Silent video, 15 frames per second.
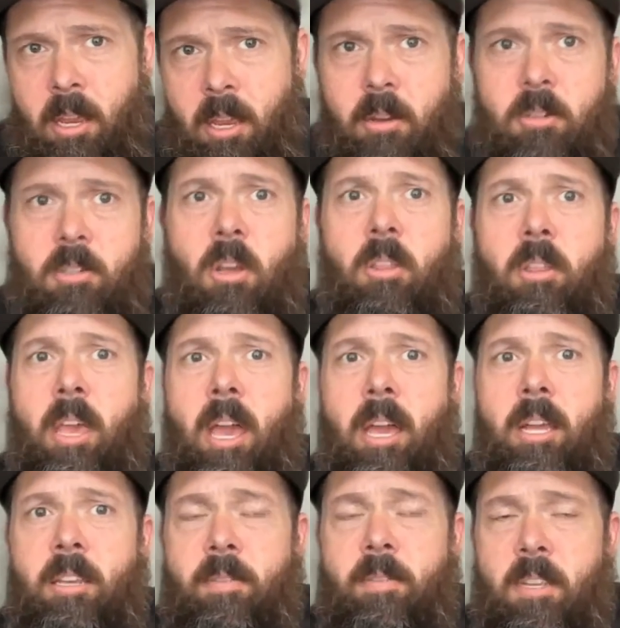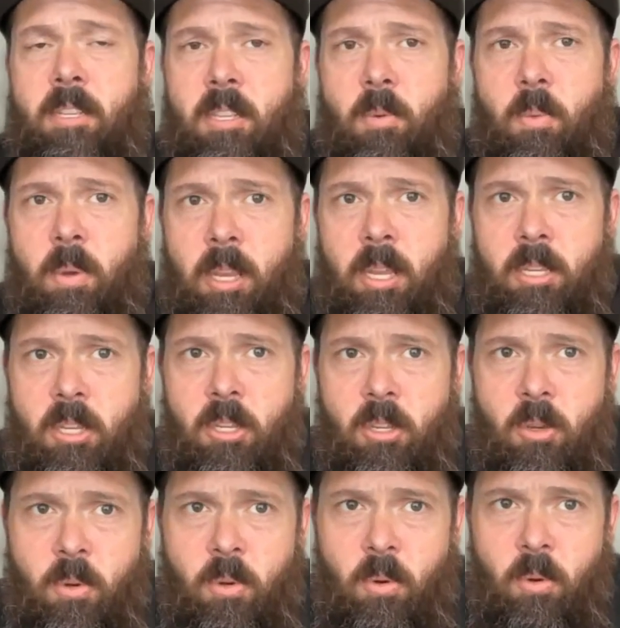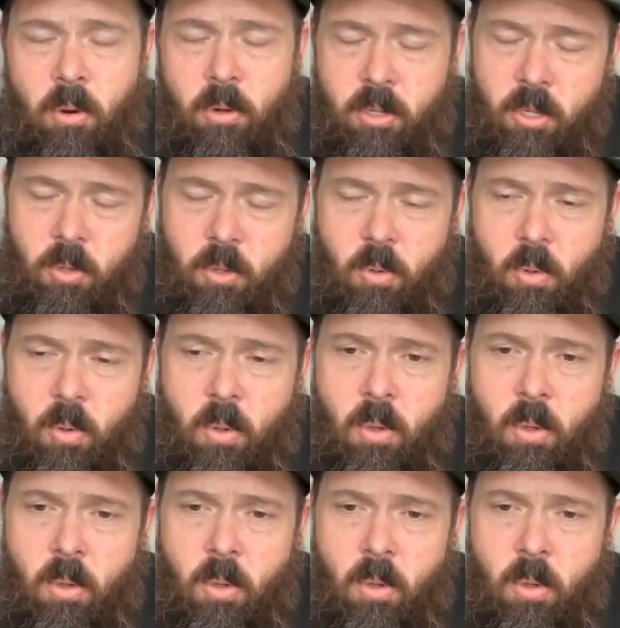here's all the activities that we need to do in order to